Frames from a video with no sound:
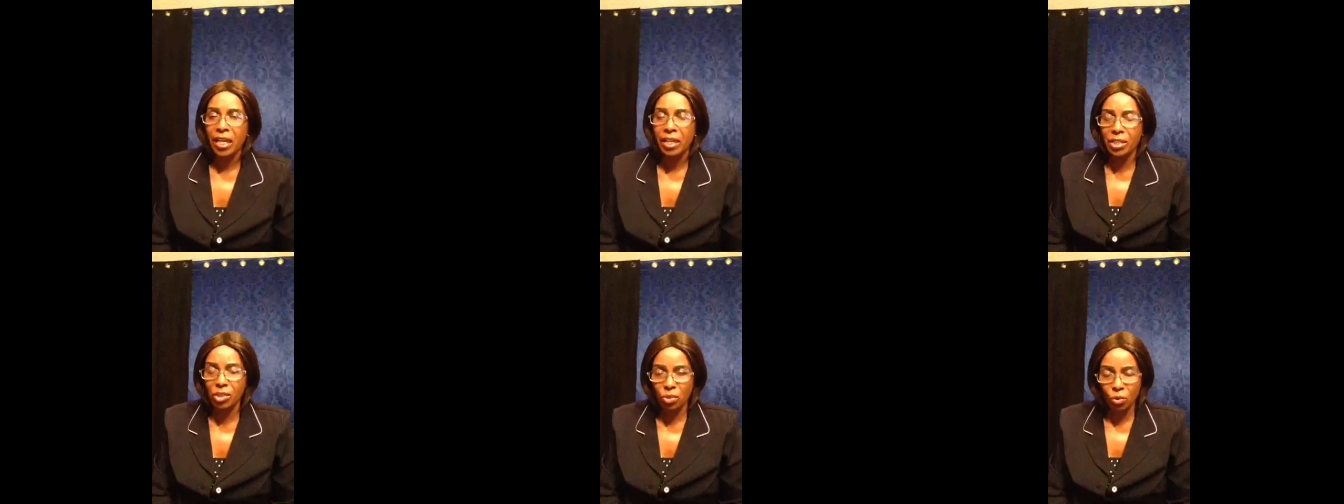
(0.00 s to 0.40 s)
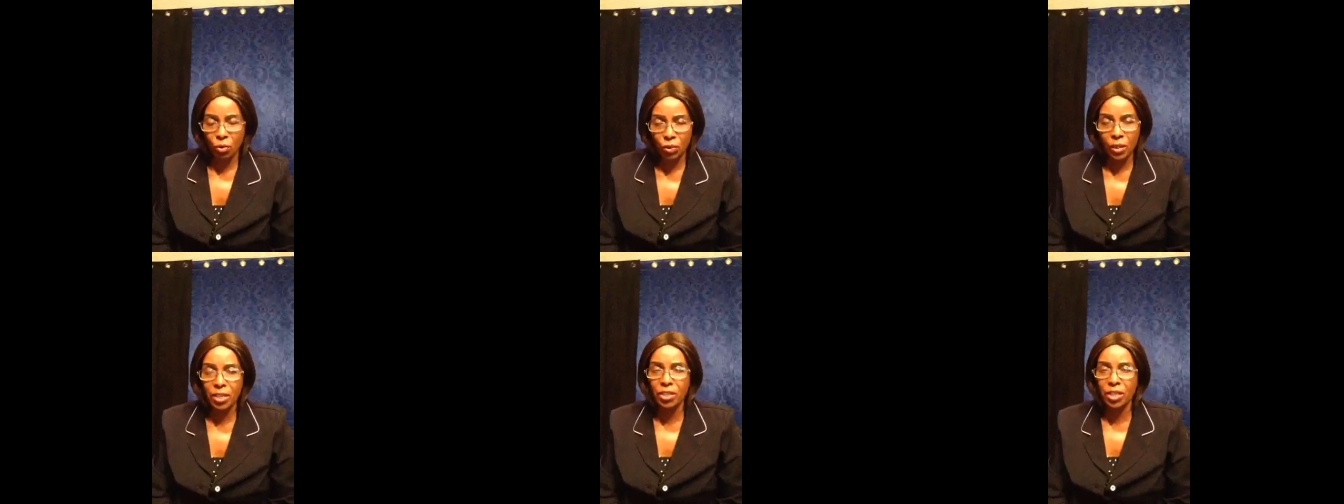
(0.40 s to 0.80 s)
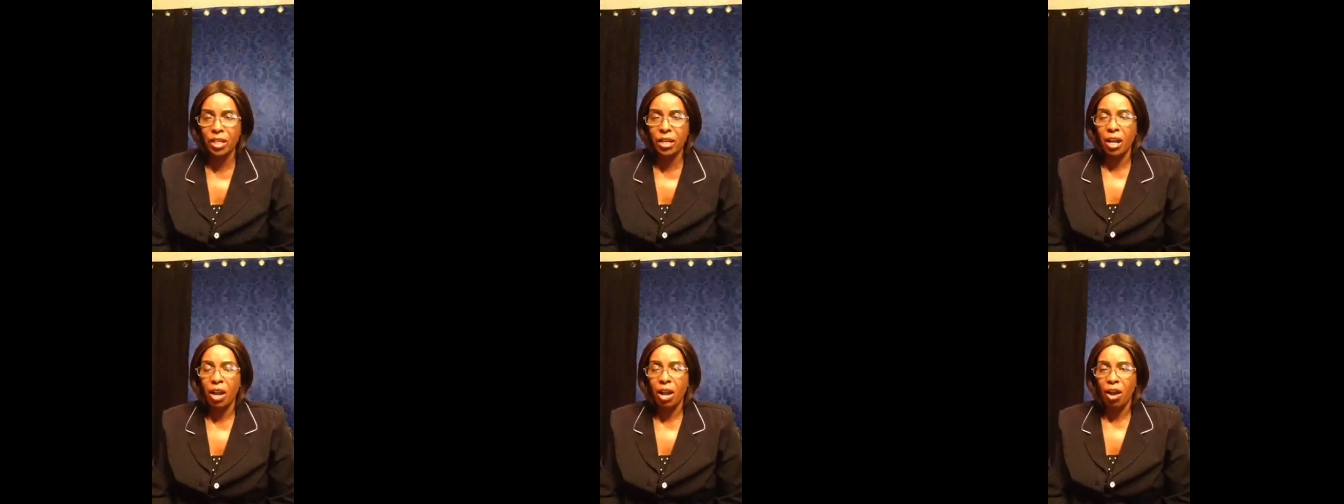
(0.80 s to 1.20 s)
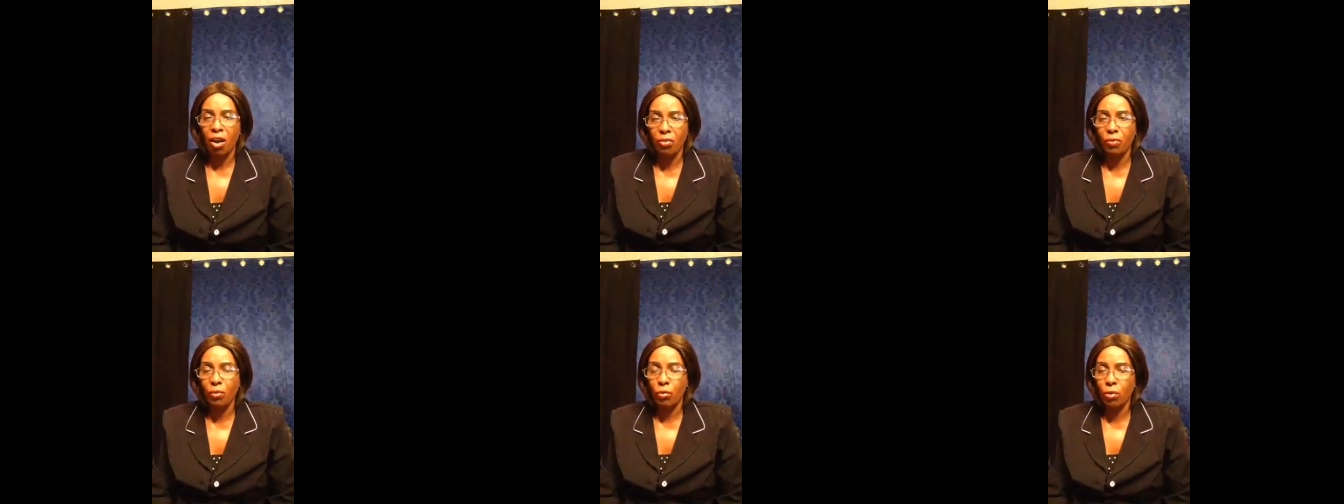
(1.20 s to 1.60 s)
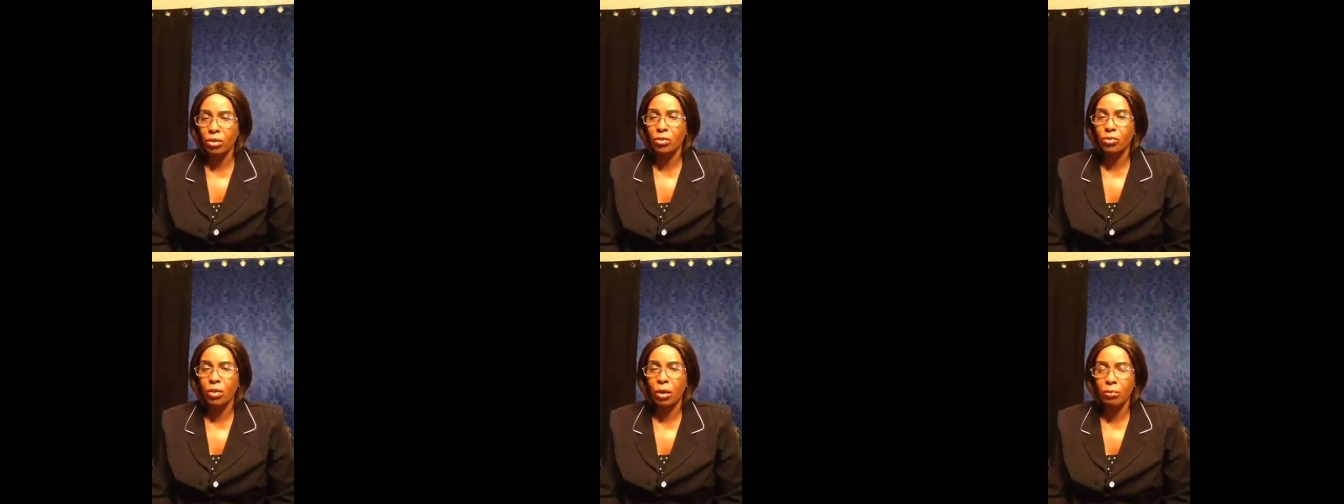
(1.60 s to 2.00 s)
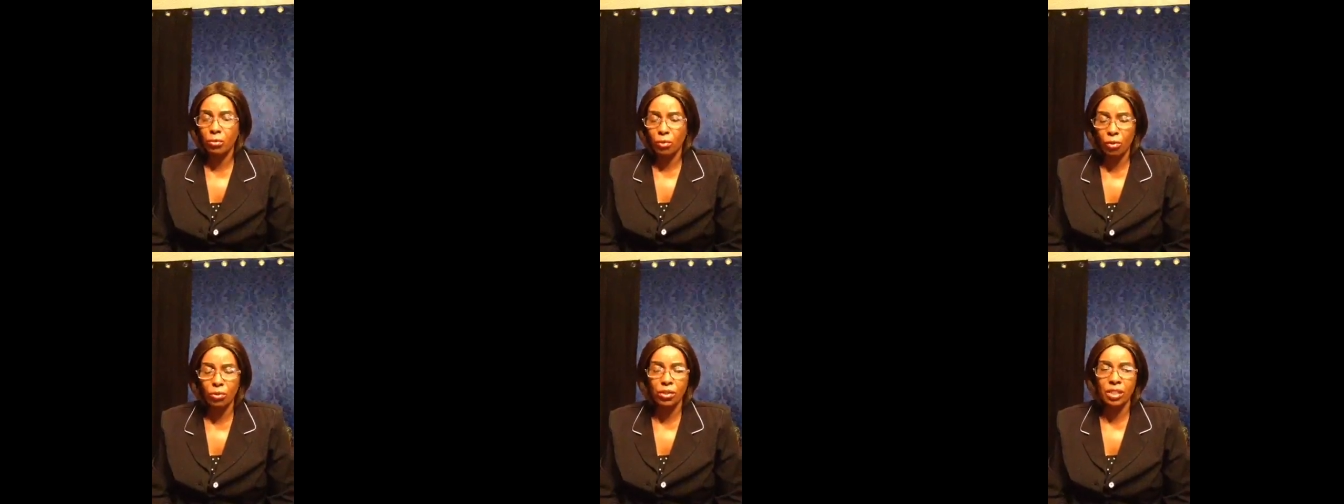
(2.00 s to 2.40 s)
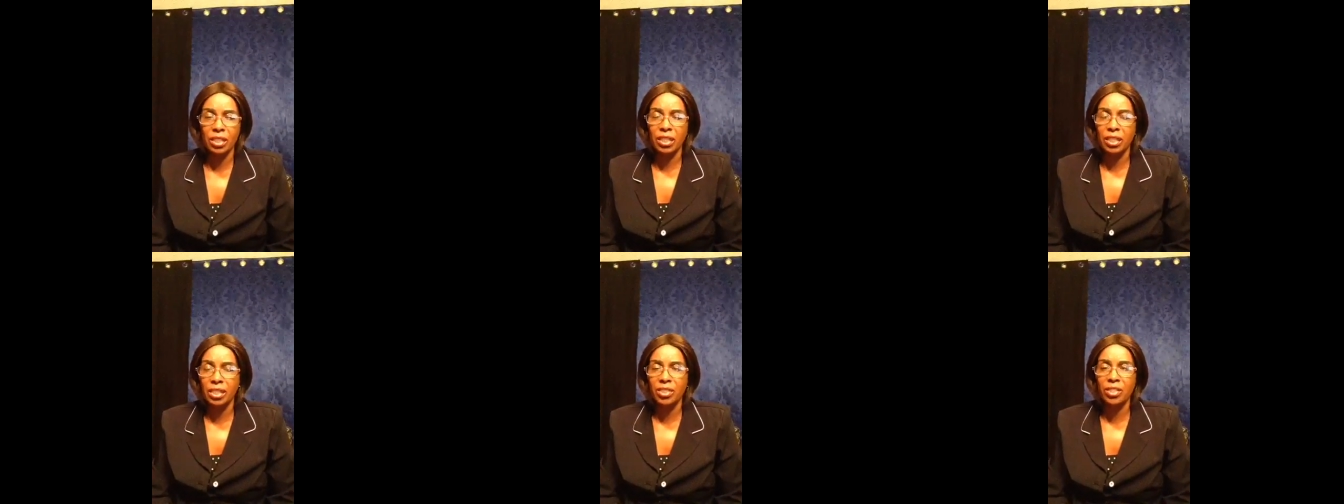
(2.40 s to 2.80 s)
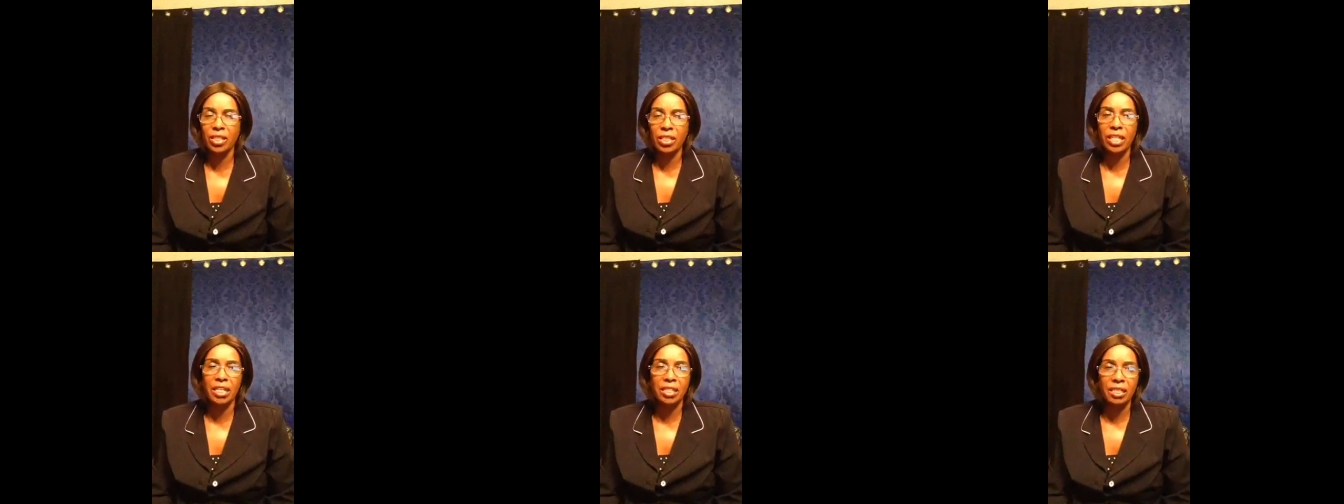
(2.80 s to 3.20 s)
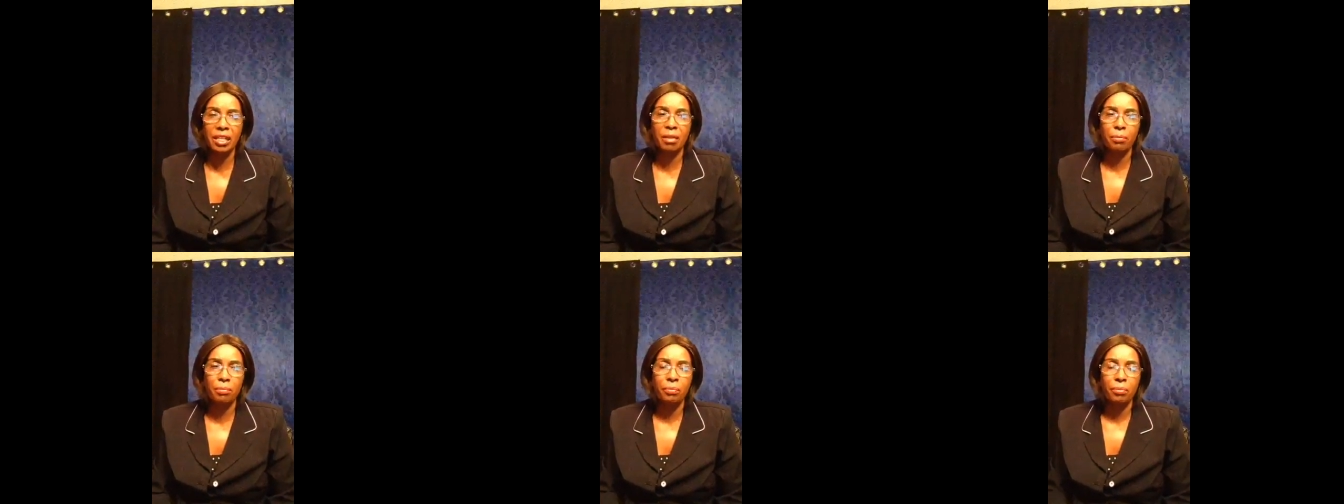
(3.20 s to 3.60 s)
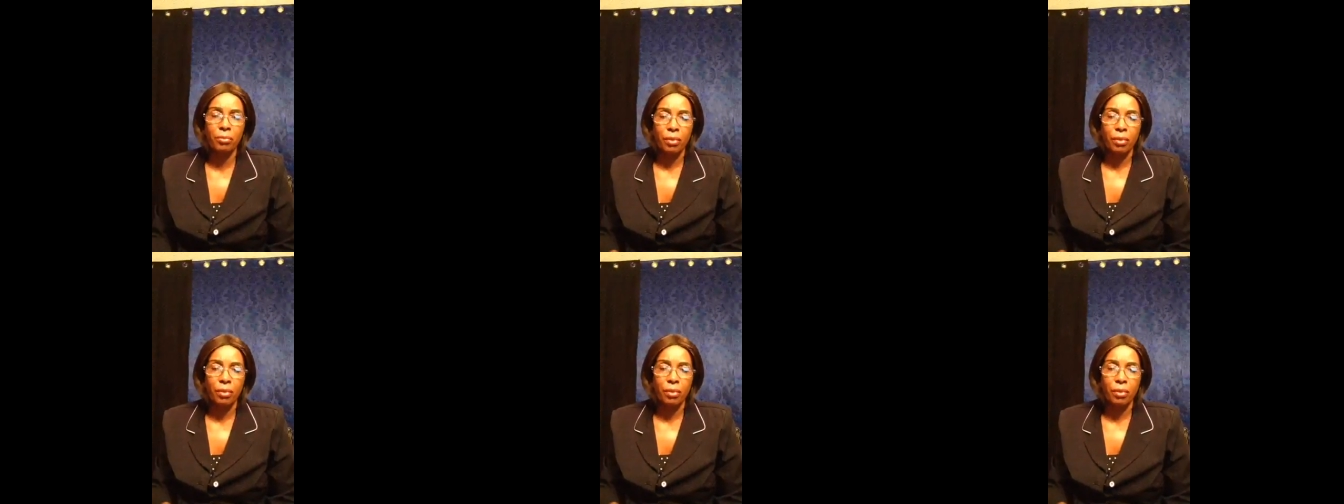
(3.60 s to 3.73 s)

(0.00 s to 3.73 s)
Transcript: restoration of what you have lost in Jesus' name.